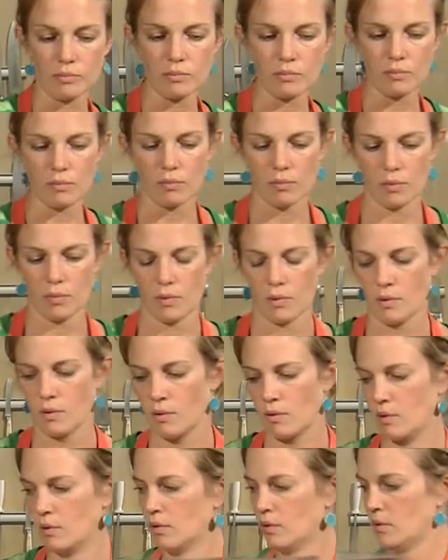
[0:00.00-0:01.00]

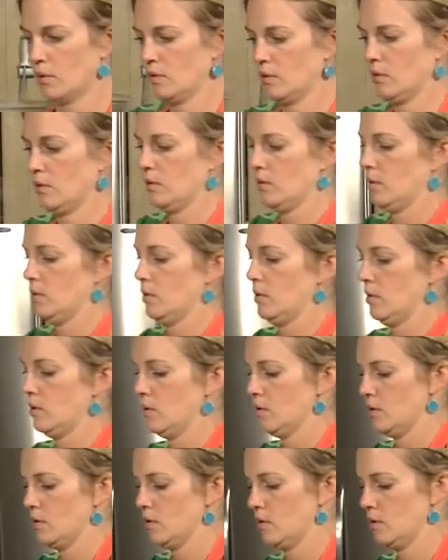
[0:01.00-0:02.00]

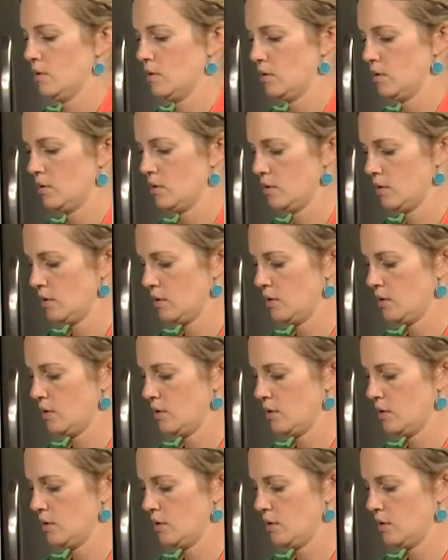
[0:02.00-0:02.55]
(silence)